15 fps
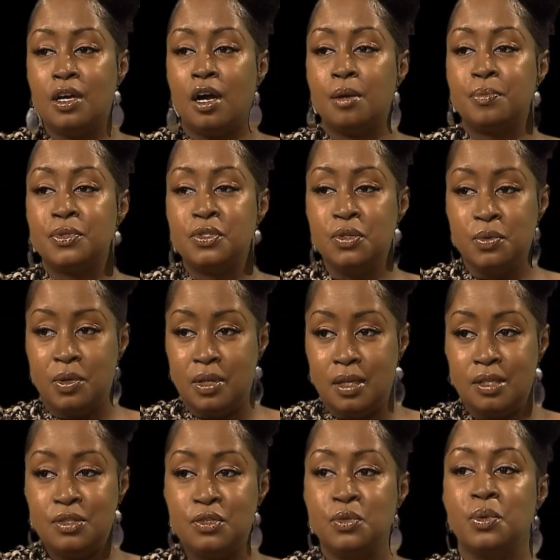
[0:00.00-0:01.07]
opportunity
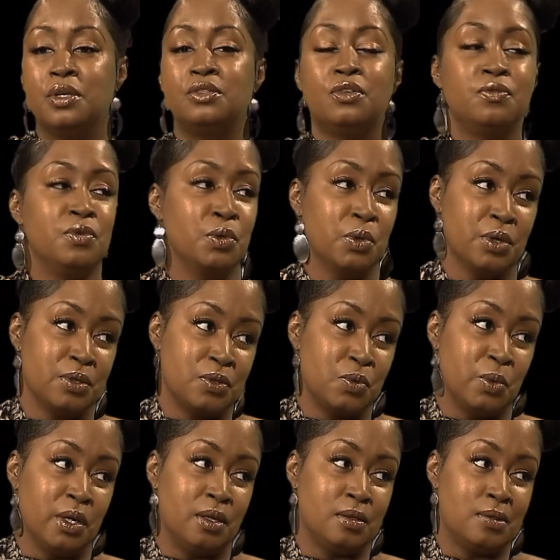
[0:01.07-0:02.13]
to interview her as
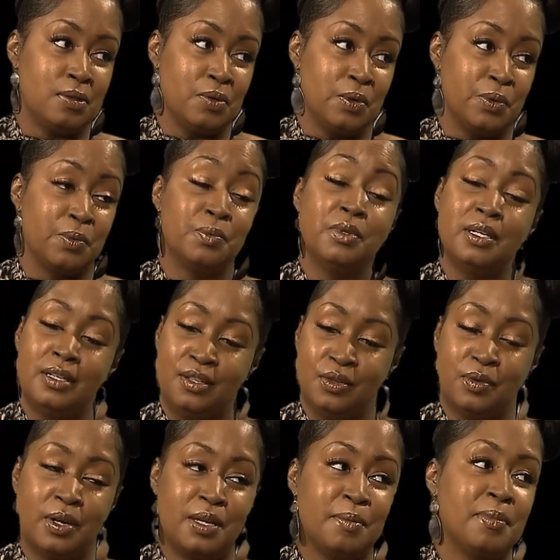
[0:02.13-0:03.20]
well. So absolutely, you're
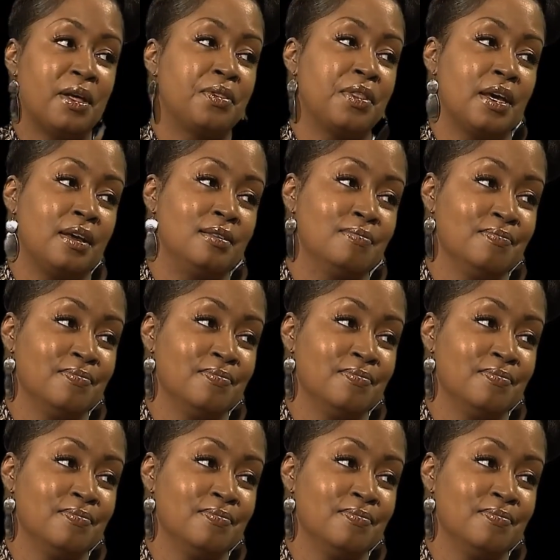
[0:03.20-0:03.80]
right about that.